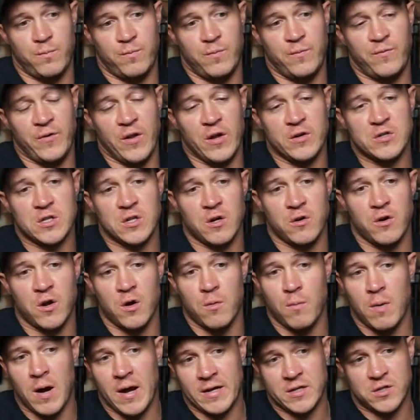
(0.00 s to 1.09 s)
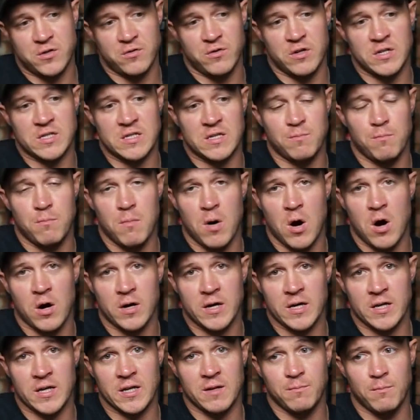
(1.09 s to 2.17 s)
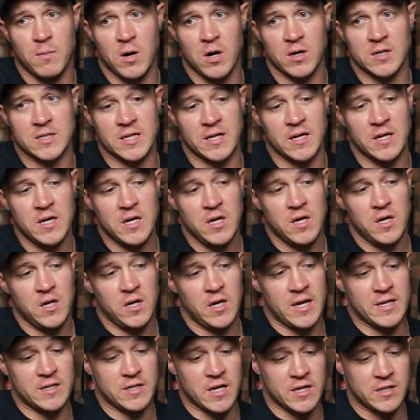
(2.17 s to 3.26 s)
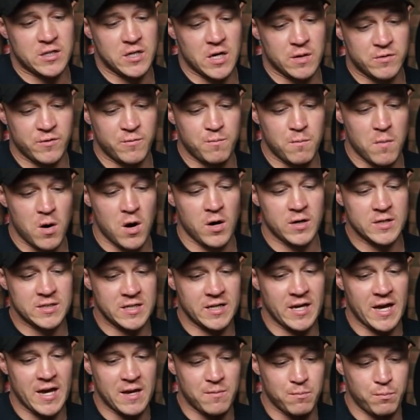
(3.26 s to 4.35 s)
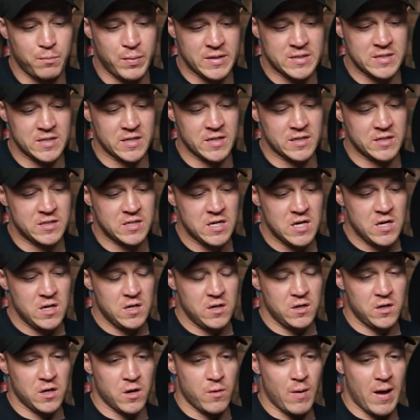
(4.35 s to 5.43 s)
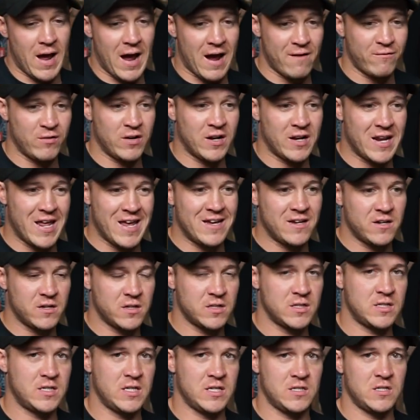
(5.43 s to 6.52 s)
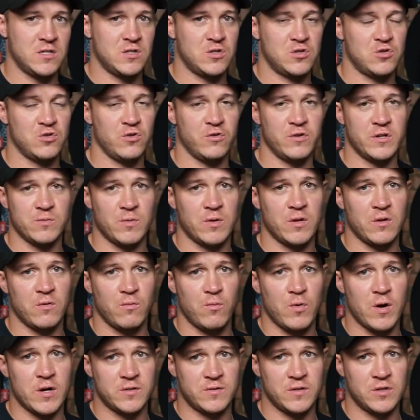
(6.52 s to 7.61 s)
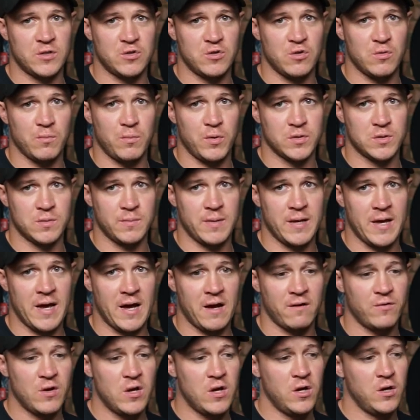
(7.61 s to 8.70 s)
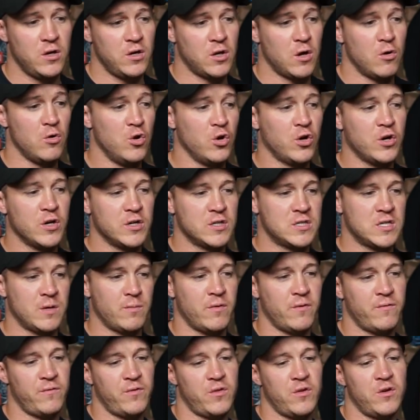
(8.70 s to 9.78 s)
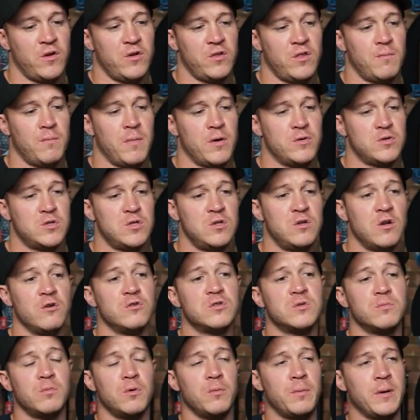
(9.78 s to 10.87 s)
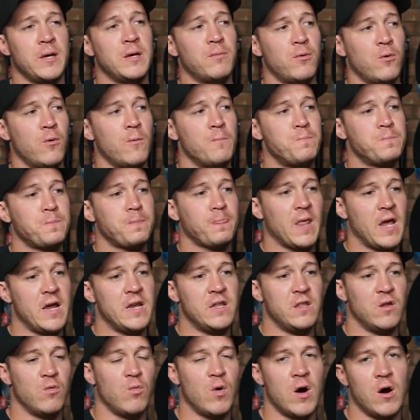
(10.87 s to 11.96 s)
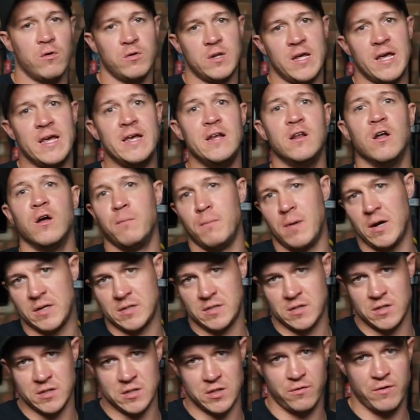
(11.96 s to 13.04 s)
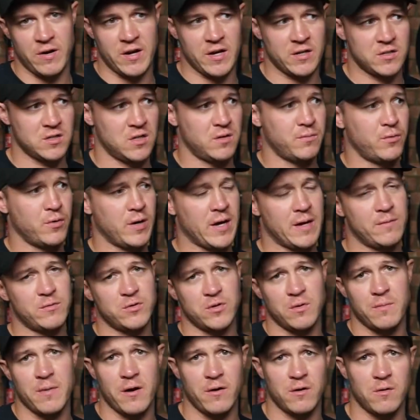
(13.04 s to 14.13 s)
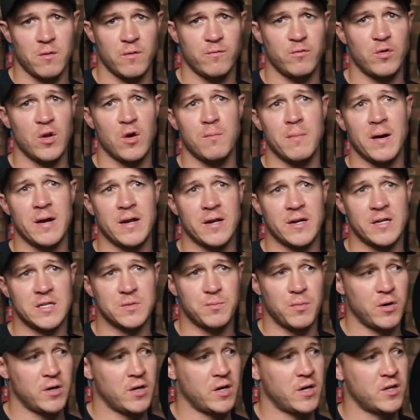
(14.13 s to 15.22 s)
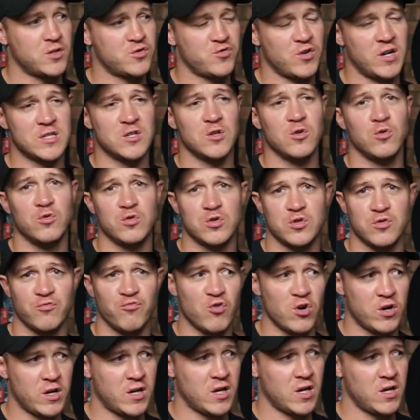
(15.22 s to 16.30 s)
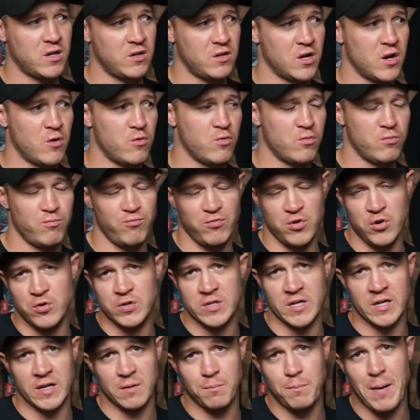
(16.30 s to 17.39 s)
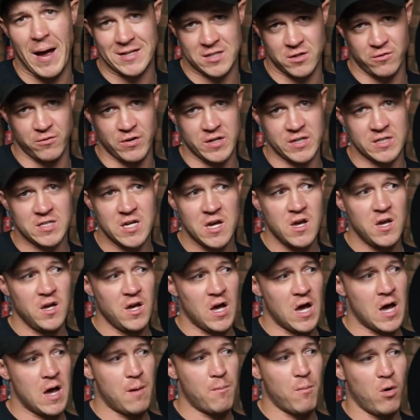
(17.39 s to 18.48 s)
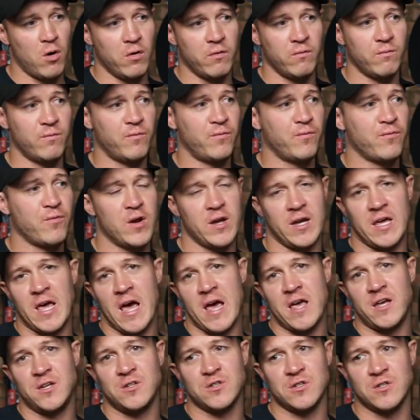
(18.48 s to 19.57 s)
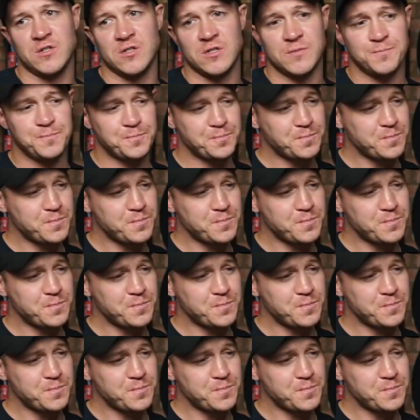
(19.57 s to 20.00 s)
For those that don't know, my history is in marketing. In terms of marketing a business, having an inconsistent story is one of the worst things you can possibly have. Look at some of the most notable people in the world. Elon Musk is a great example. Came to America with no money in his pocket, tried to launch a rocket, using batteries on 3 occasions.